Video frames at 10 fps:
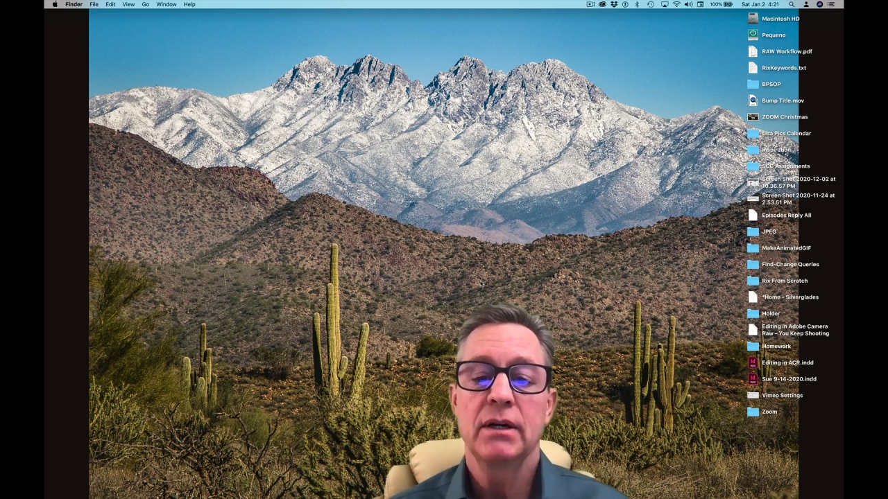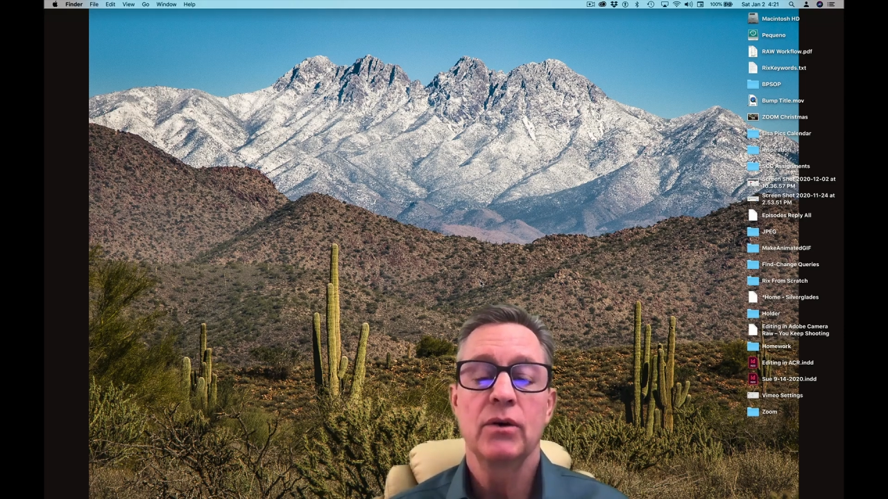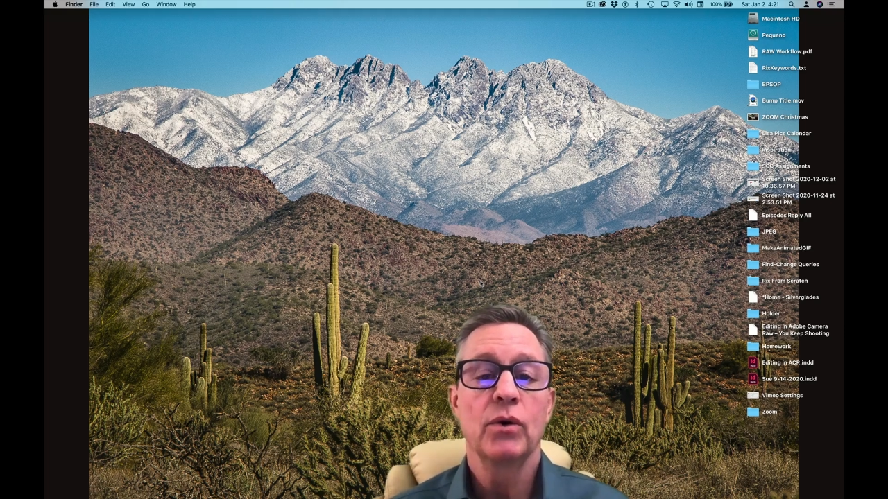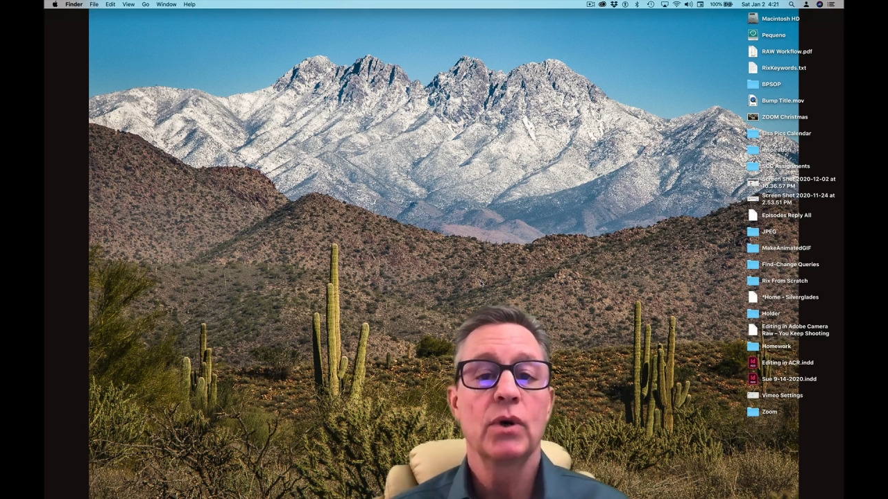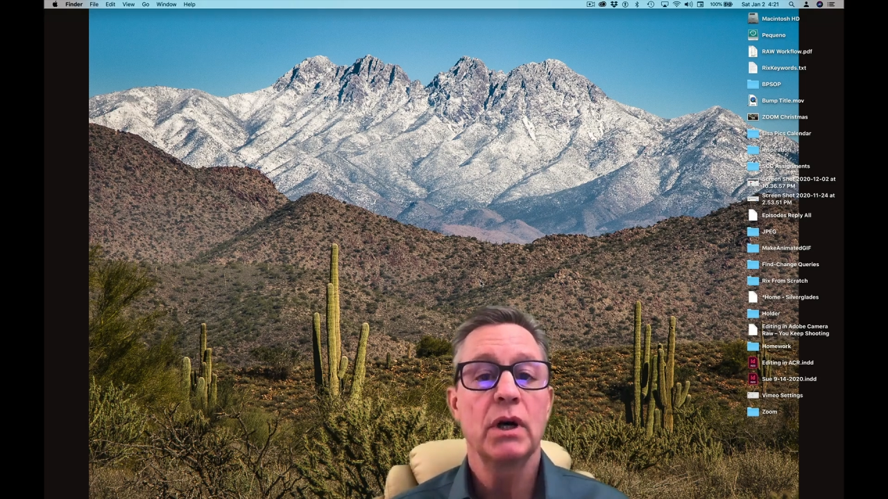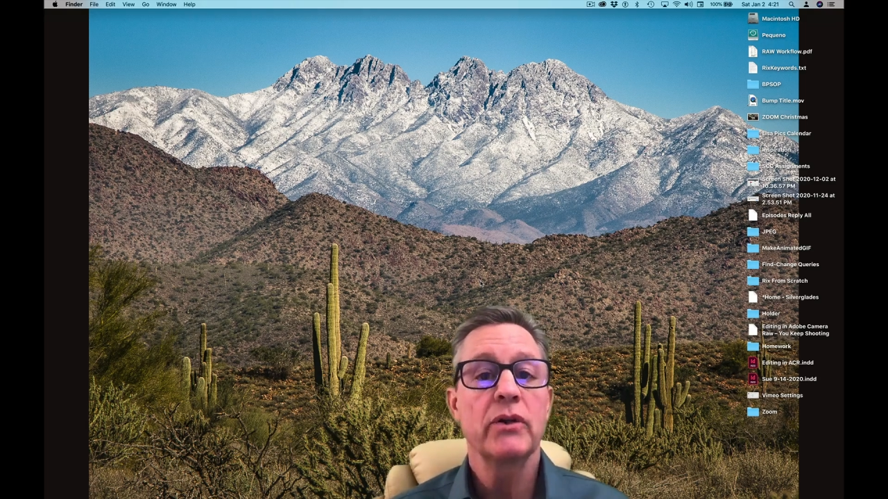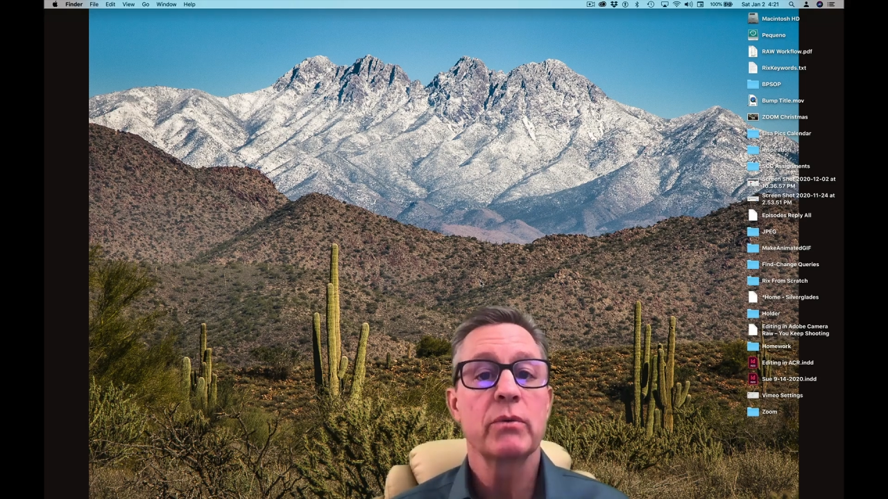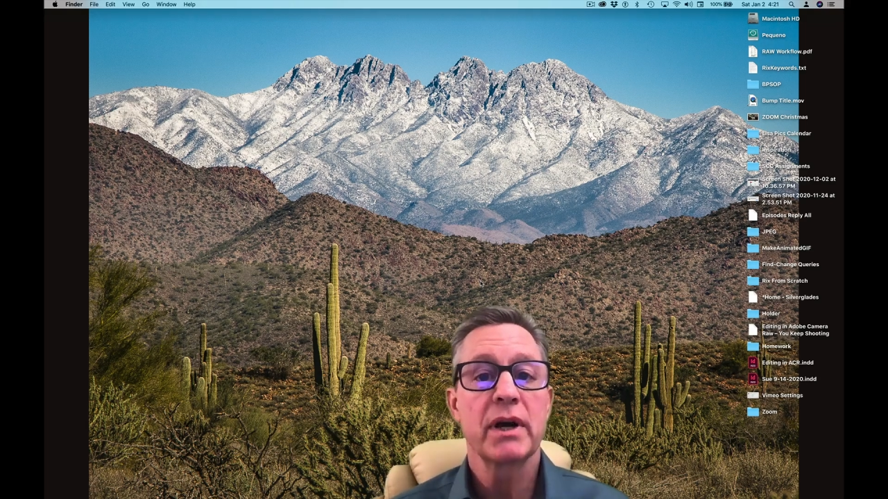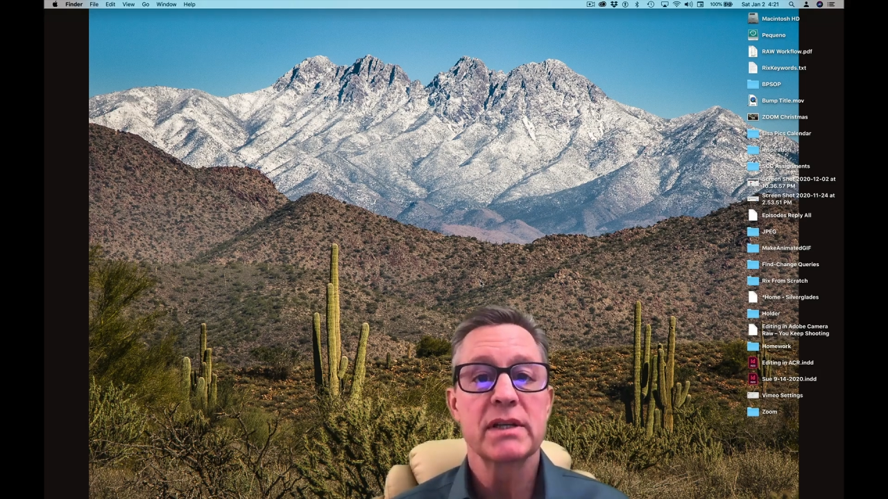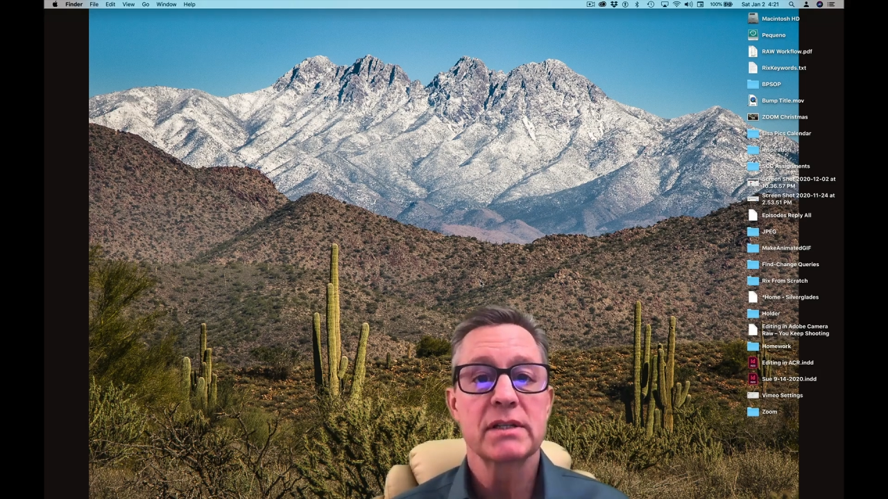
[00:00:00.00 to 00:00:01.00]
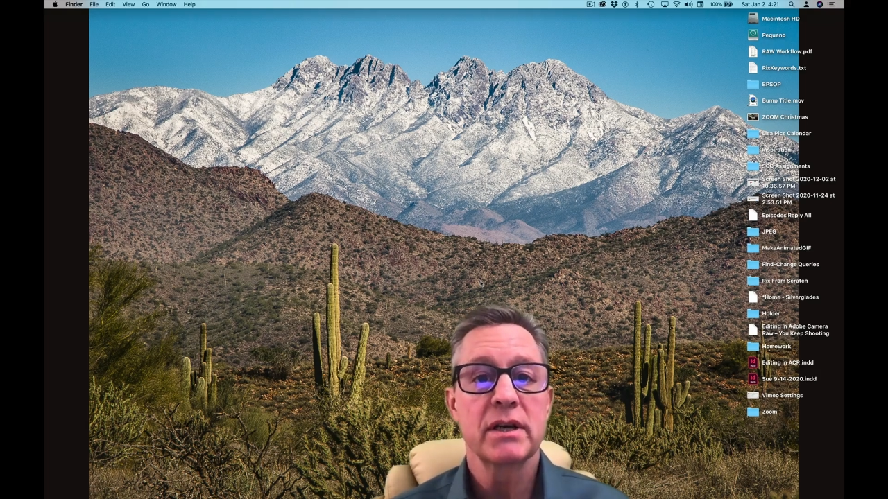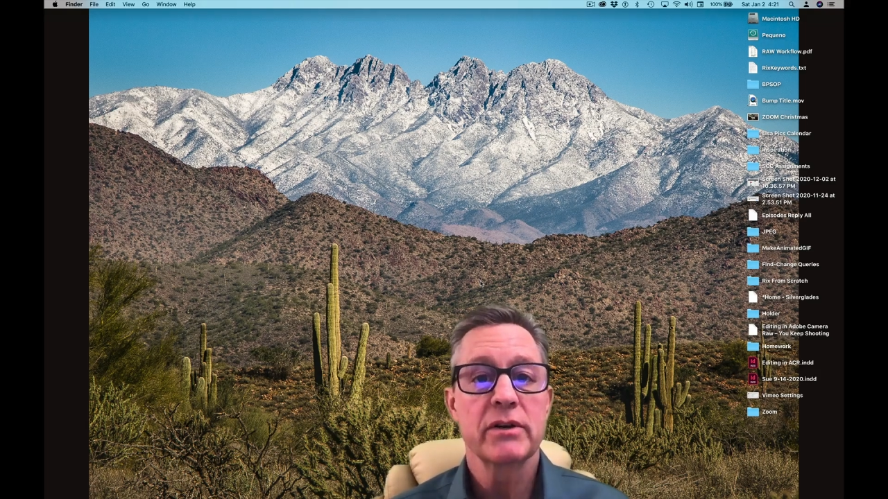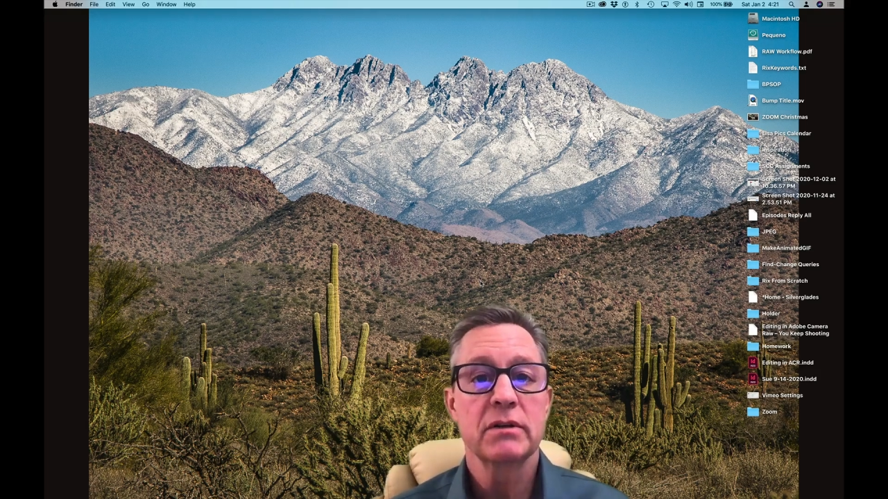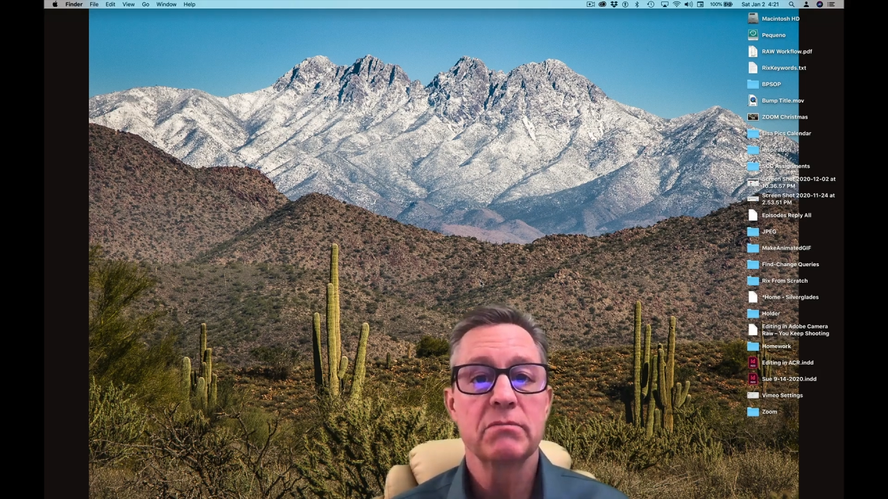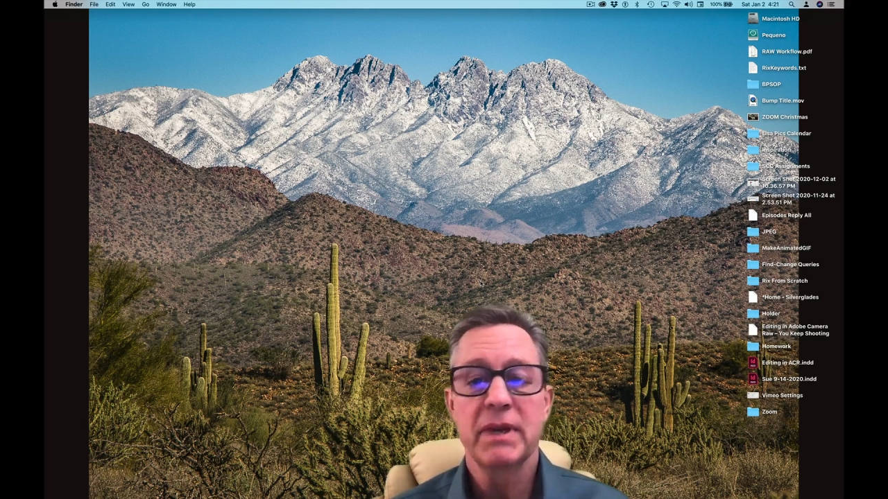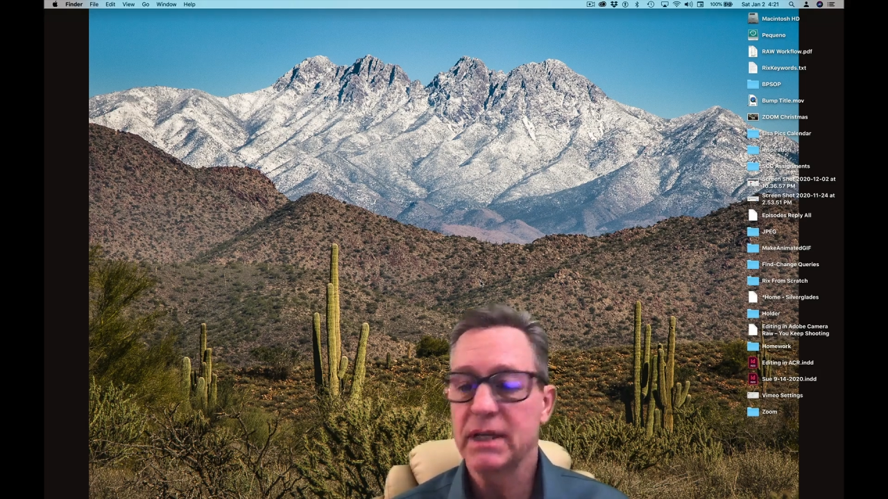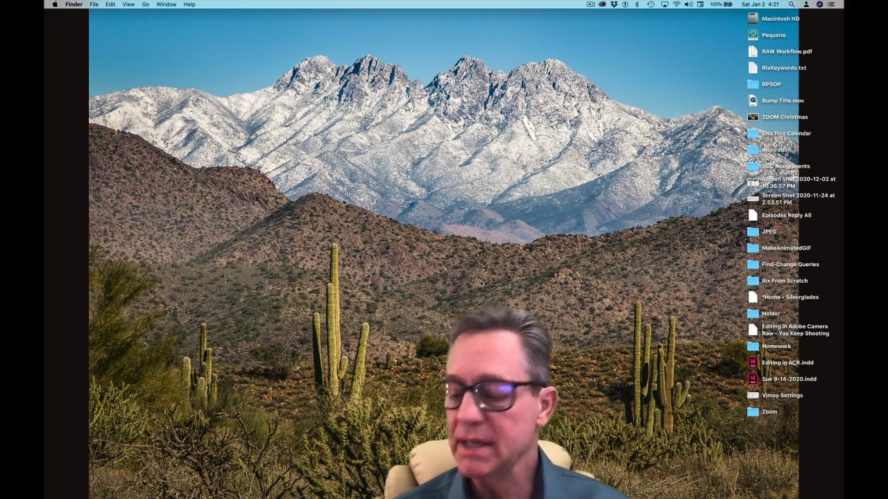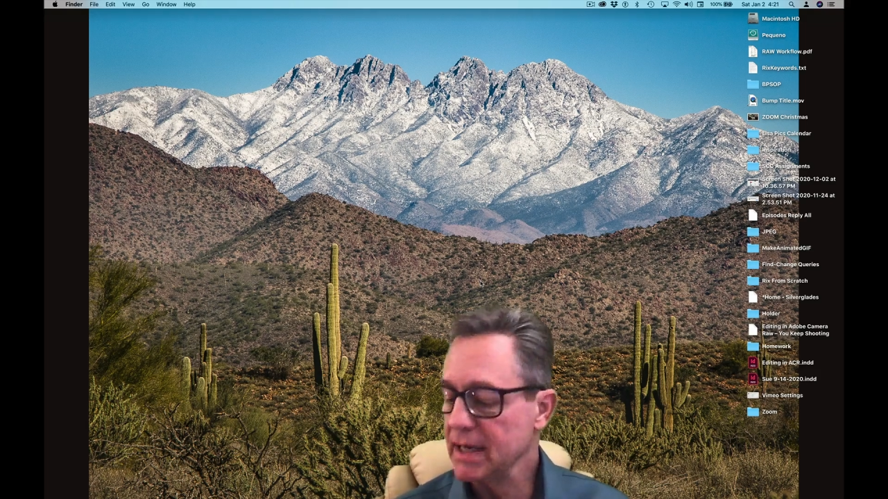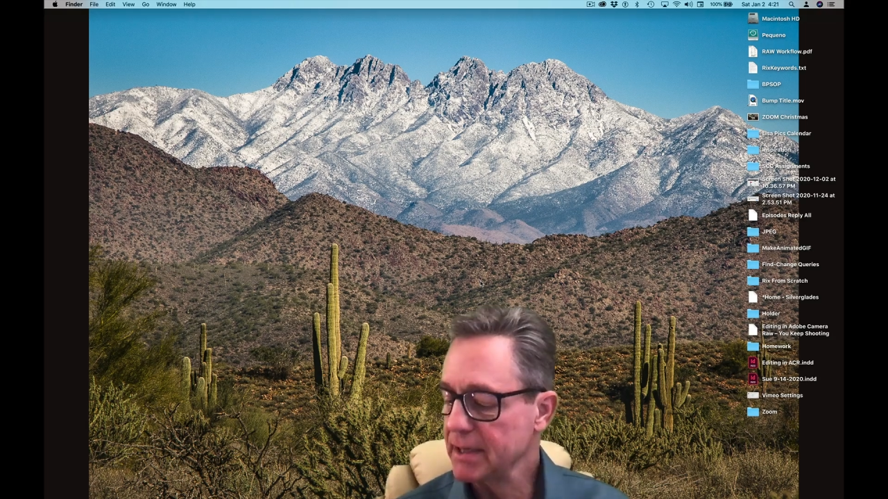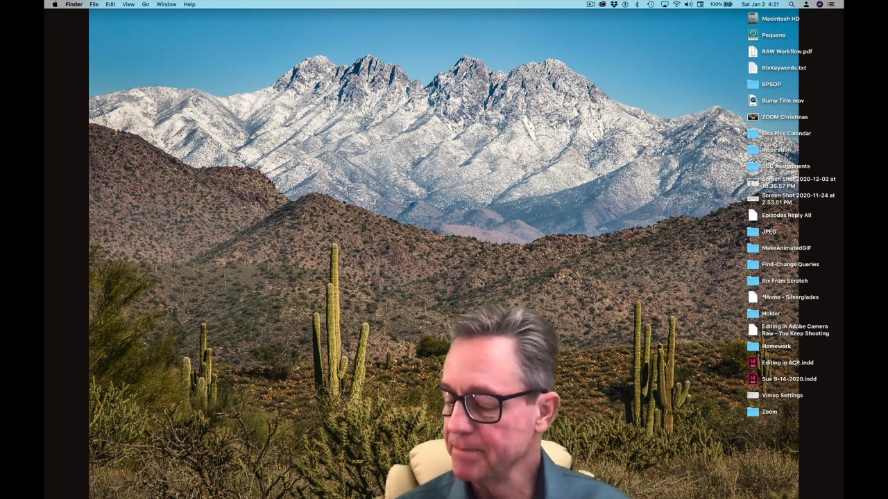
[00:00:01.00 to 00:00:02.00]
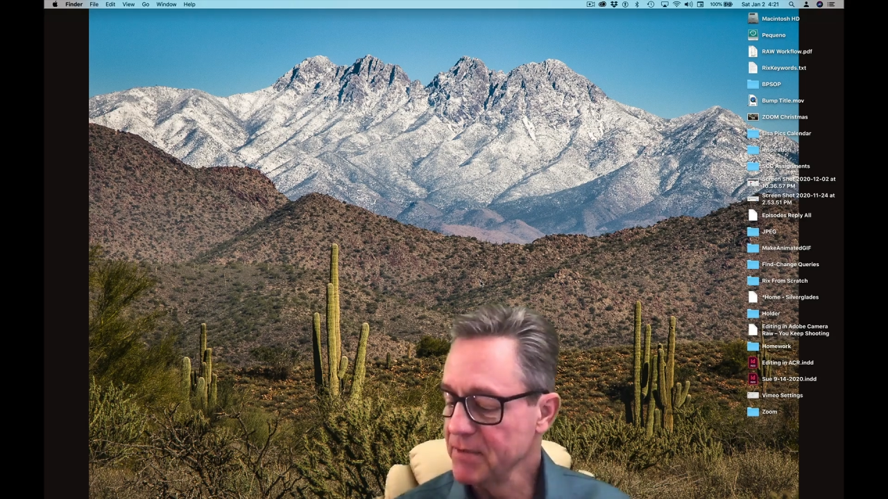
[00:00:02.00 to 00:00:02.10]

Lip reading: or otherwise other metadata?